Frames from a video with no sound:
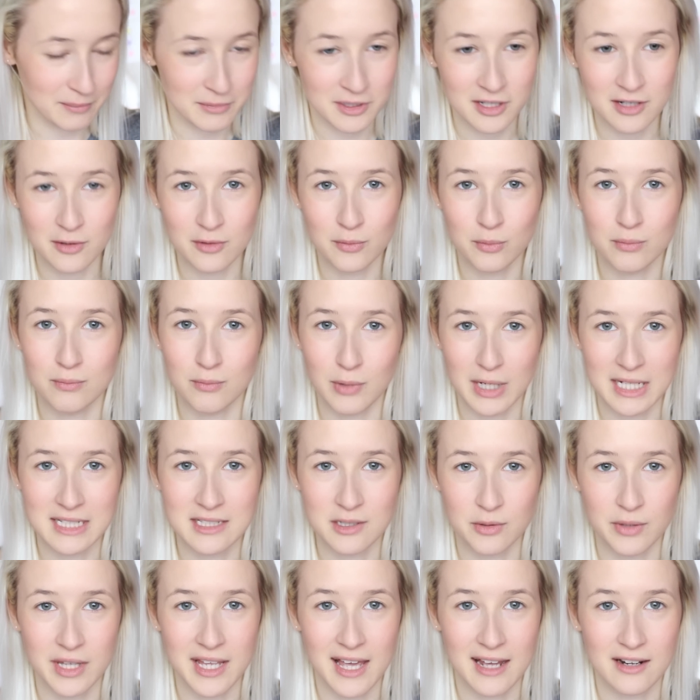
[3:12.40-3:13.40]
I'm going to wait
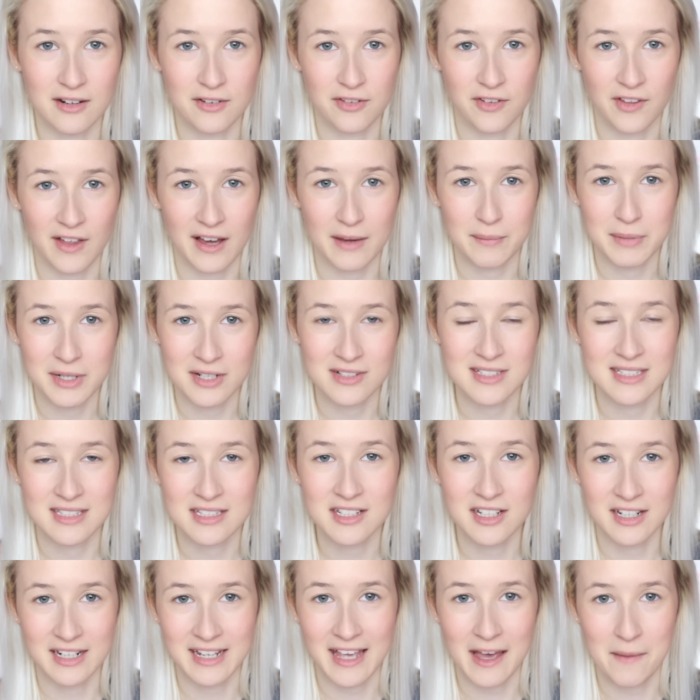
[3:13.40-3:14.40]
till the end for that because it's
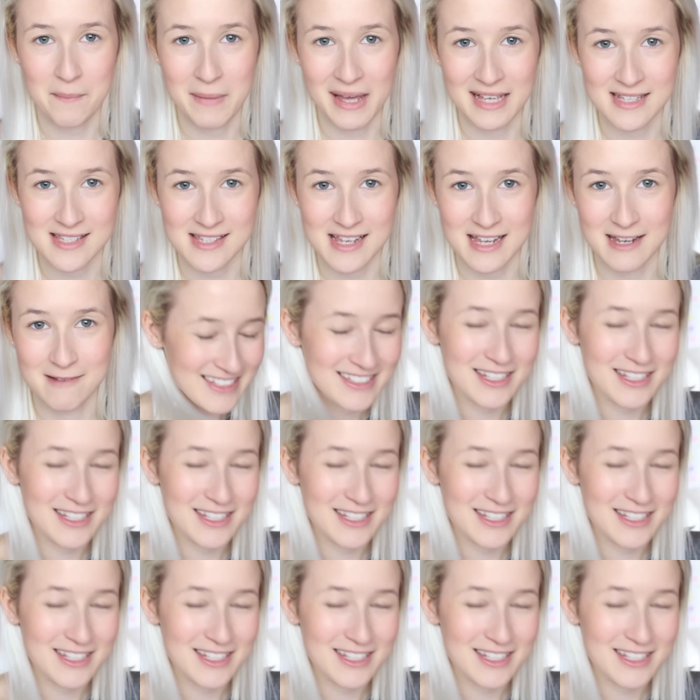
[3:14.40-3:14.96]
going to get messy.